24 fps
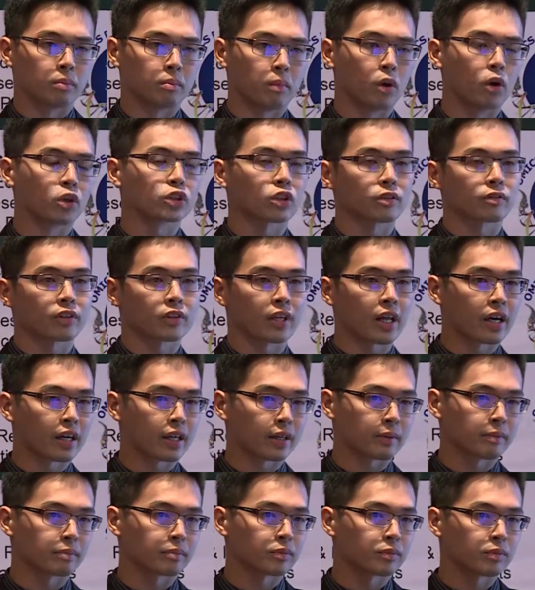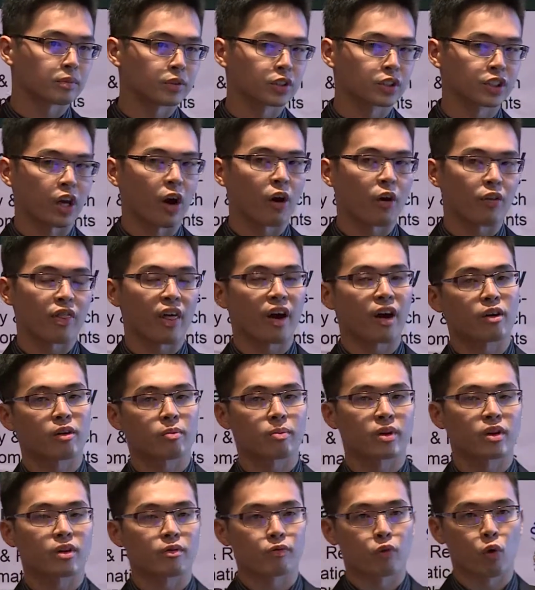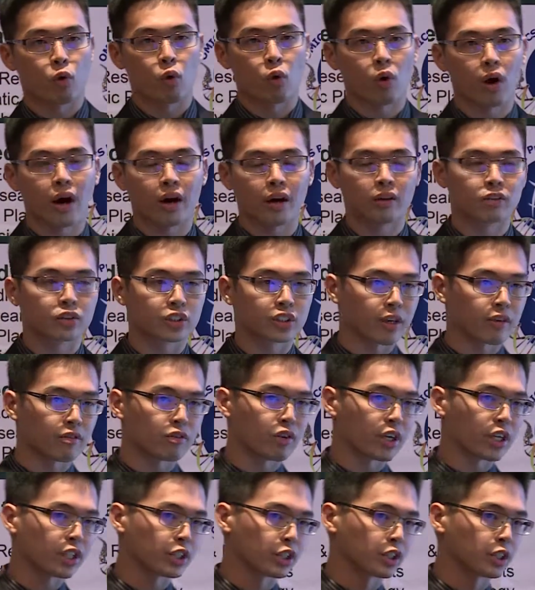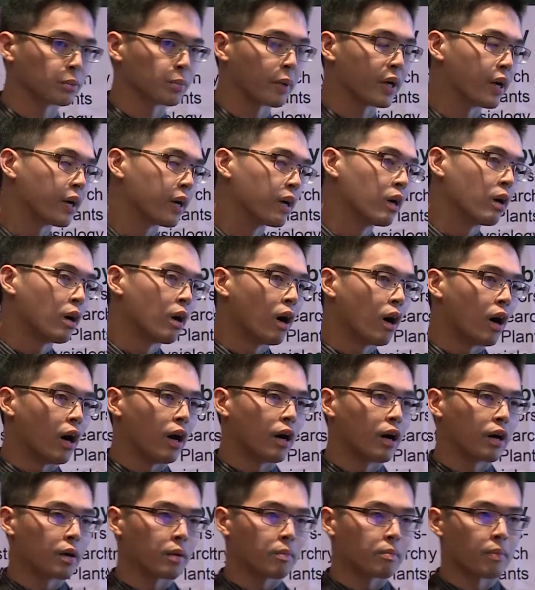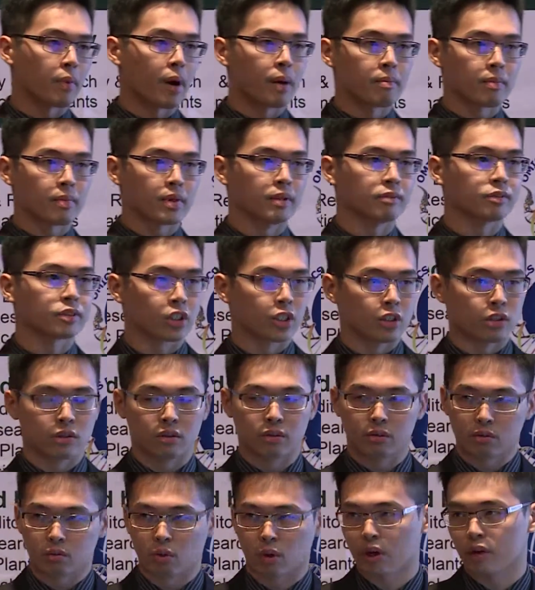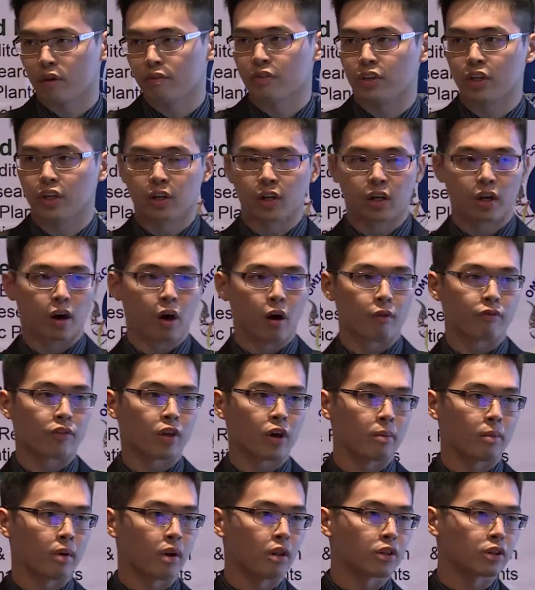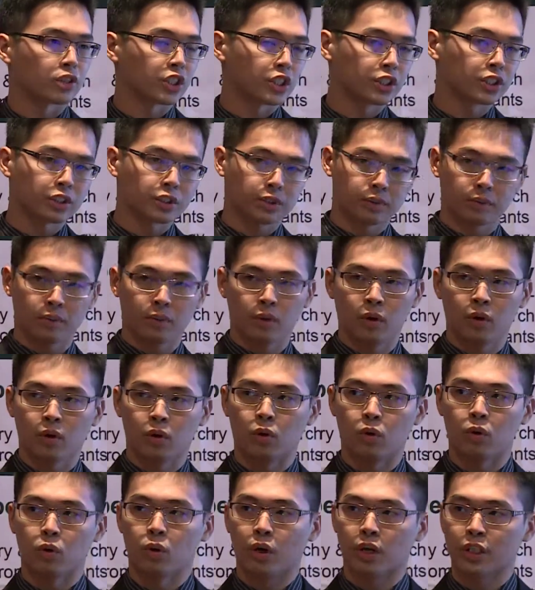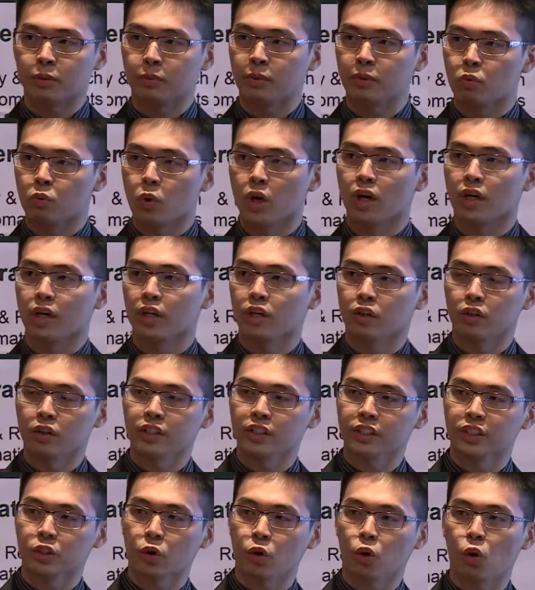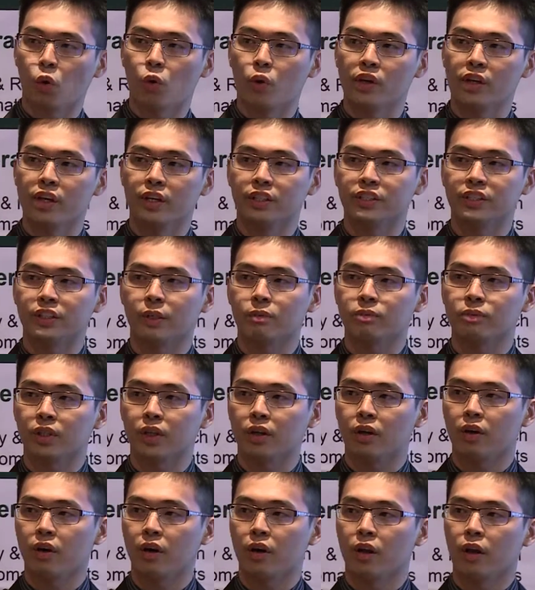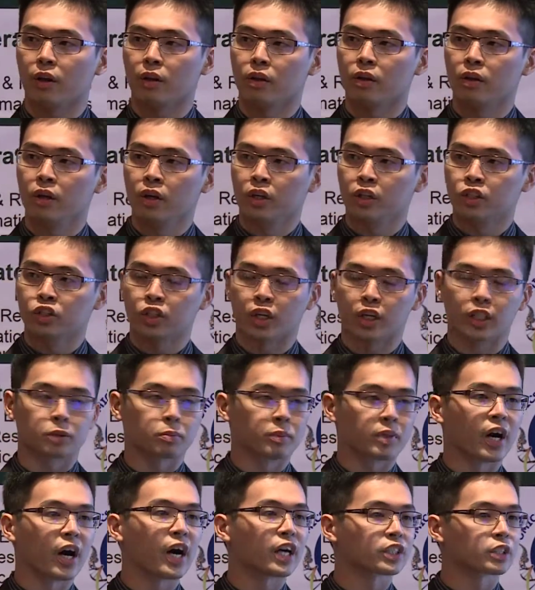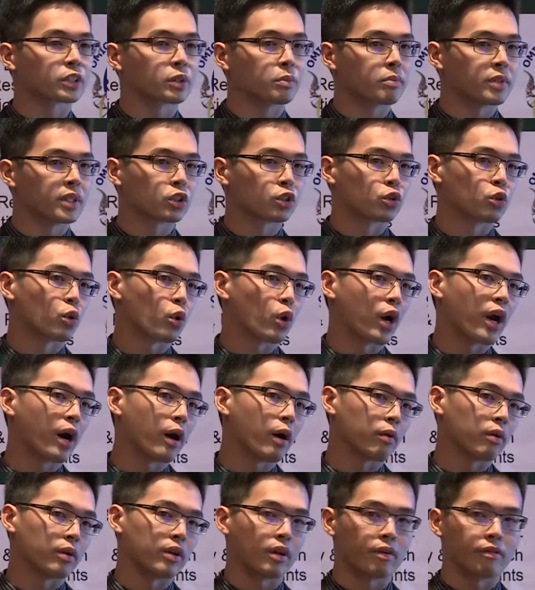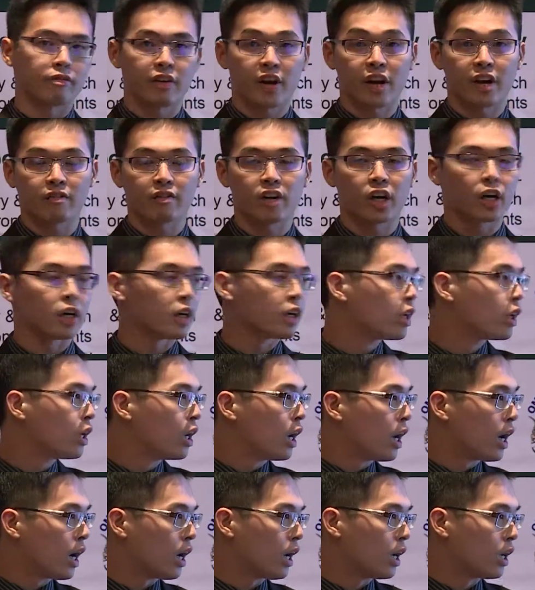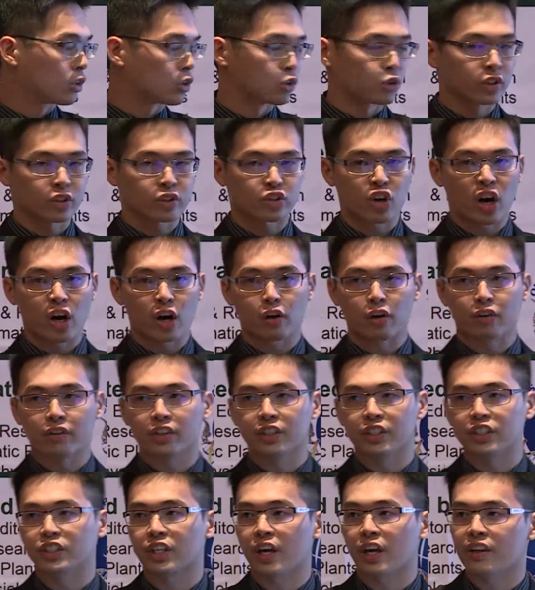most of the cell therapy for heart regenerations. But I bumped into one of the ophthalmologists who has been working on this corneal stem cell. She has been asking me to help in a favor to try on this